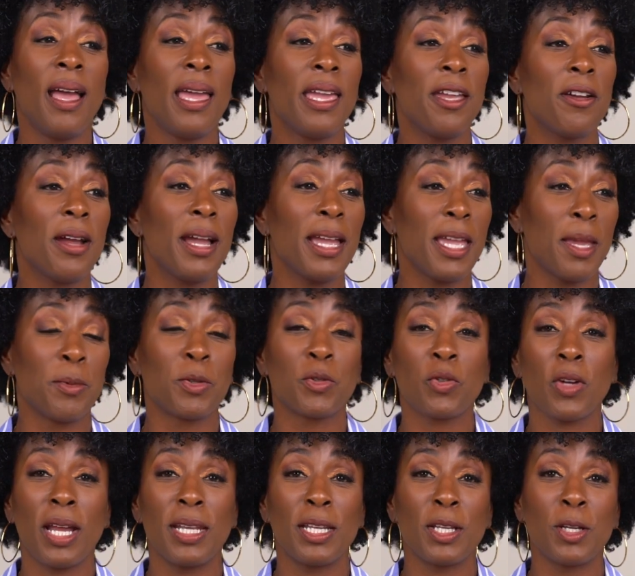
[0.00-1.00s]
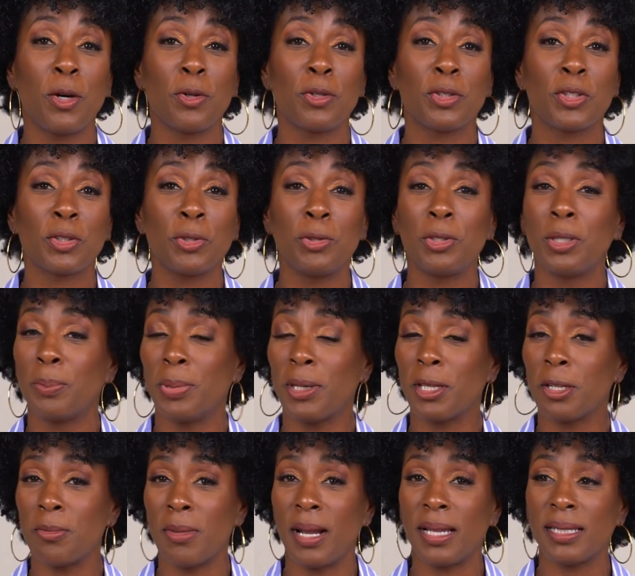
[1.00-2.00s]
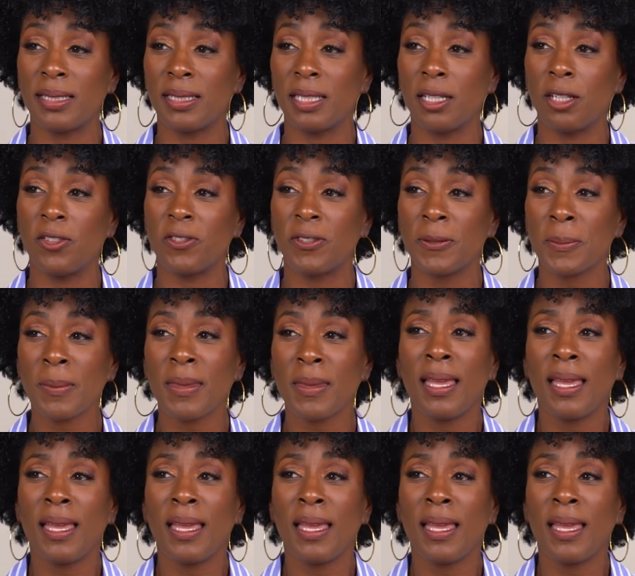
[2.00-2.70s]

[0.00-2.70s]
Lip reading: Here I am trying to go to school to better myself.